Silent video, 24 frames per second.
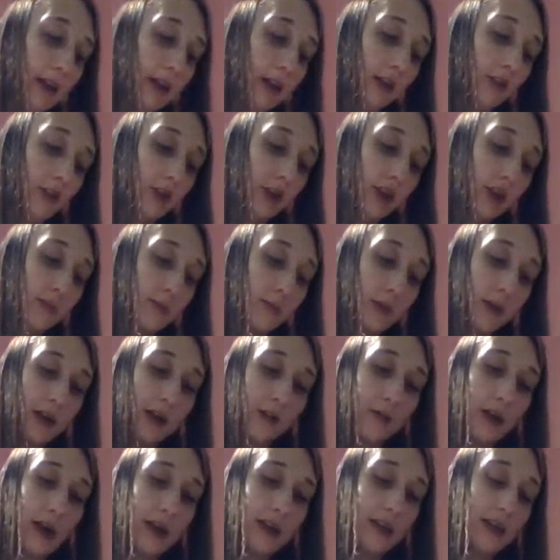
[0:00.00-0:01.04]
you just put
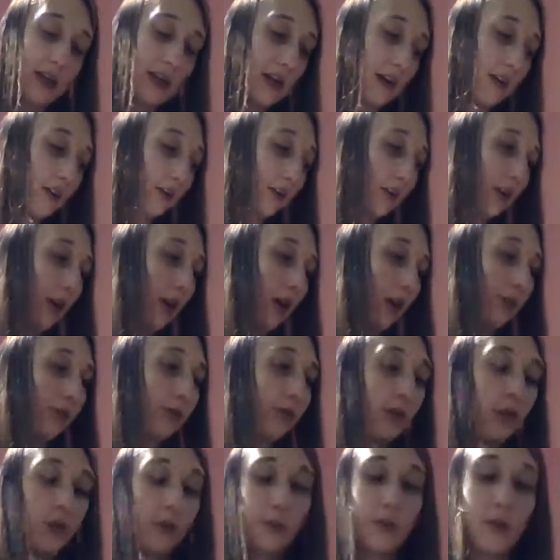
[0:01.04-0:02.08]
it right down
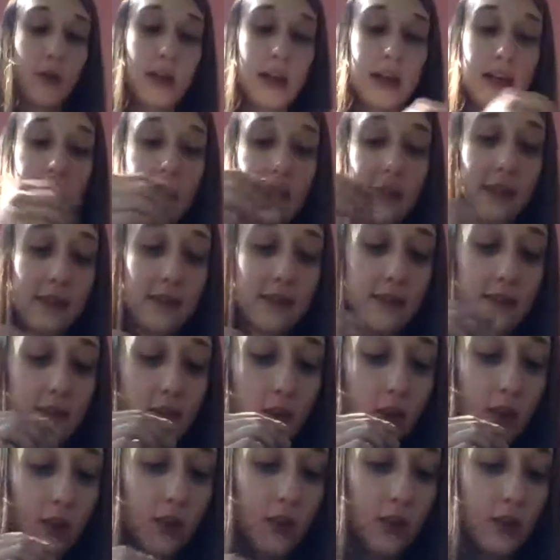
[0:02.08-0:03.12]
over your plants and
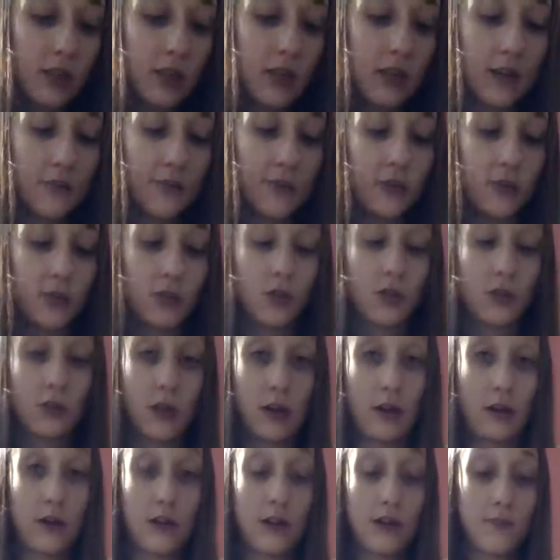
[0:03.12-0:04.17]
your little stuff in your
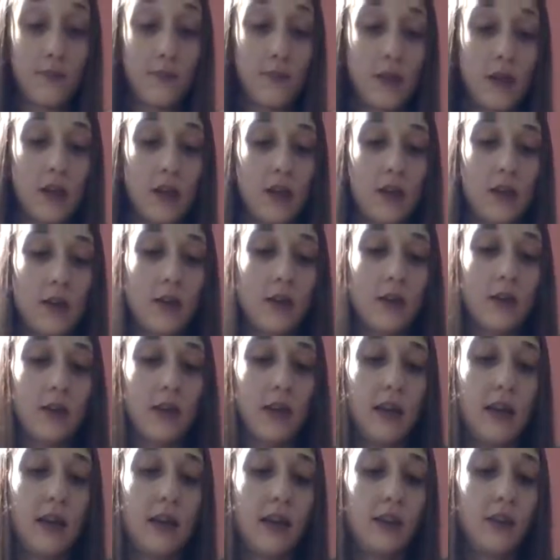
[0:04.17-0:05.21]
terrarium,
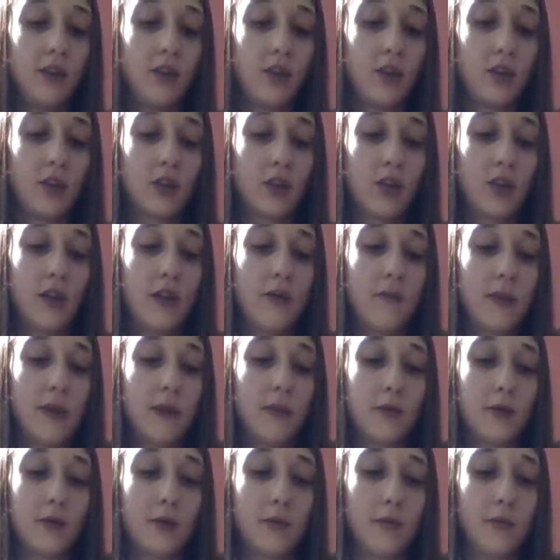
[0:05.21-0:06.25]
then you're going to be
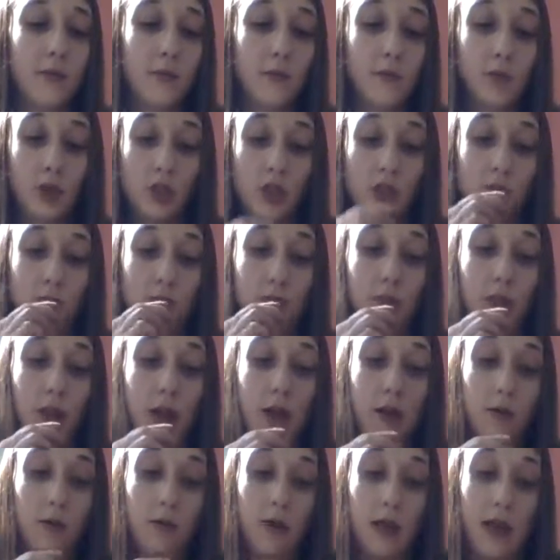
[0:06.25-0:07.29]
able to just
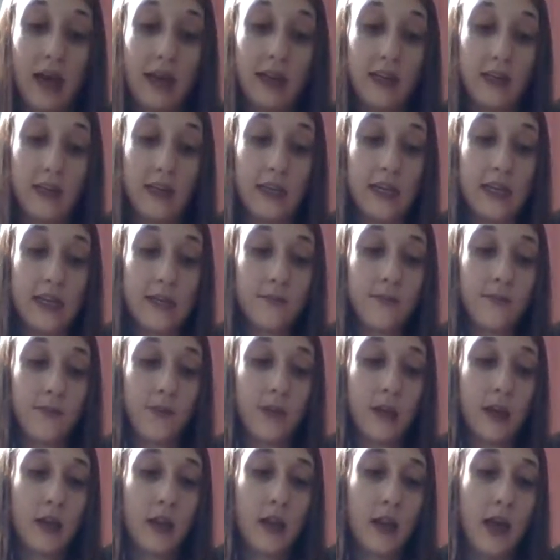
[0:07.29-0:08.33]
blow lightly,
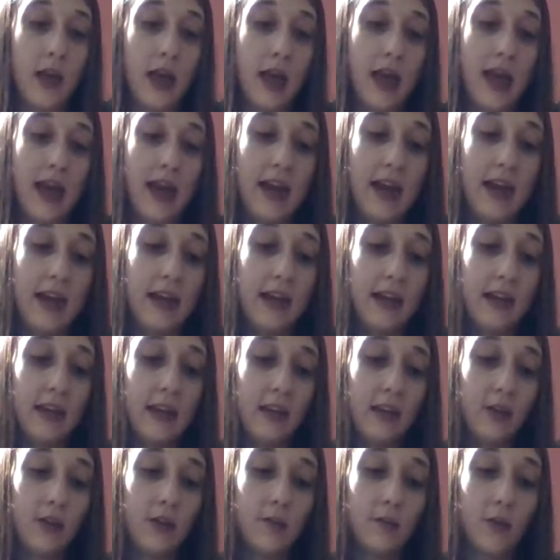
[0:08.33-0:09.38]
and
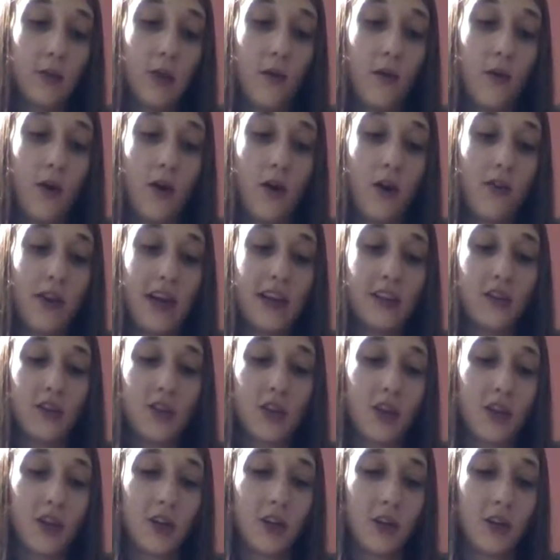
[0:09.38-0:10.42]
you can blow all that
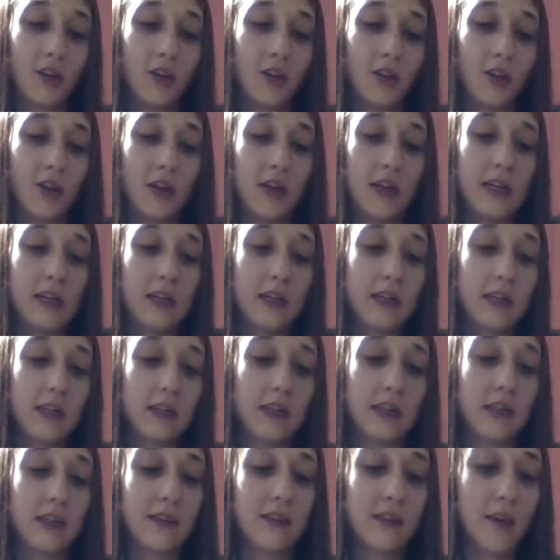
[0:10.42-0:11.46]
dirt or
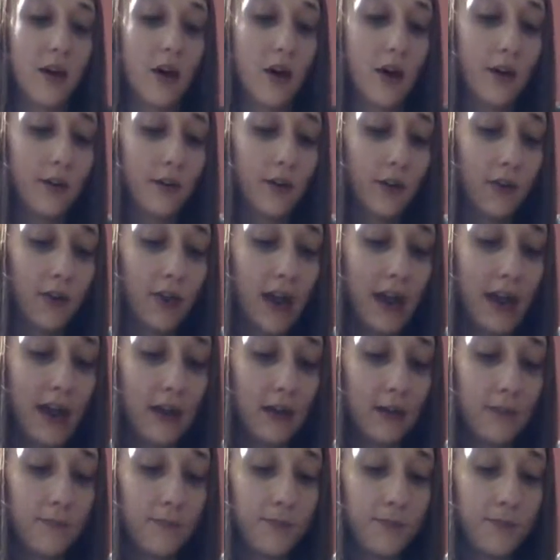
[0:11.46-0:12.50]
anything that's off of
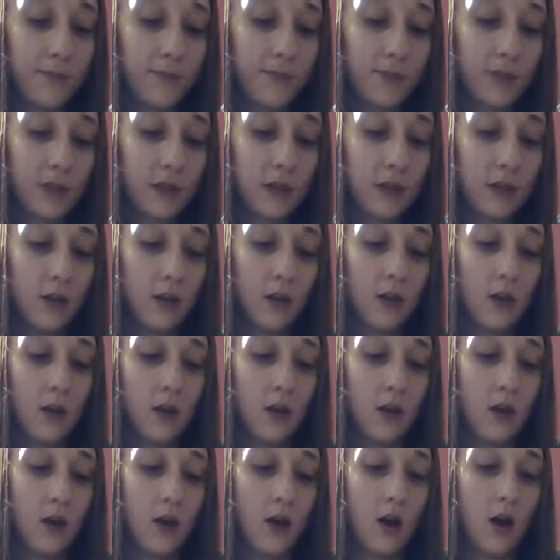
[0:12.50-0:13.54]
there
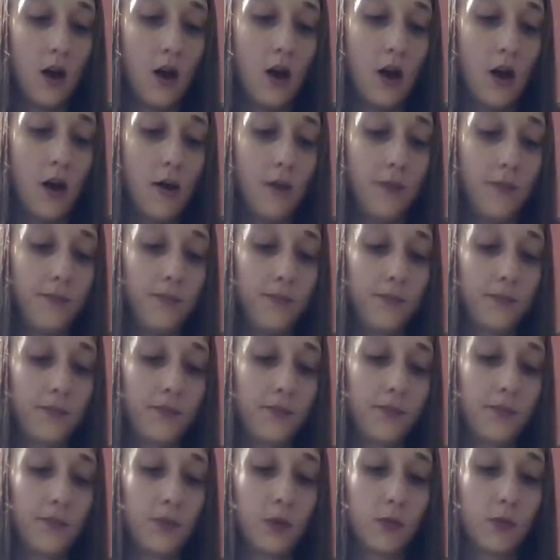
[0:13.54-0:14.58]

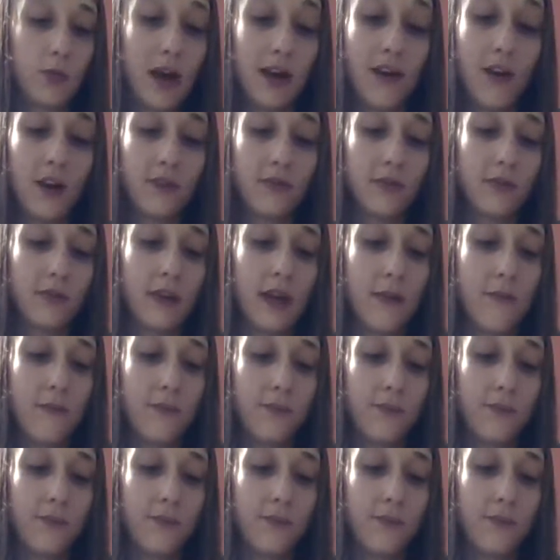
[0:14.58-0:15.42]
right off of it.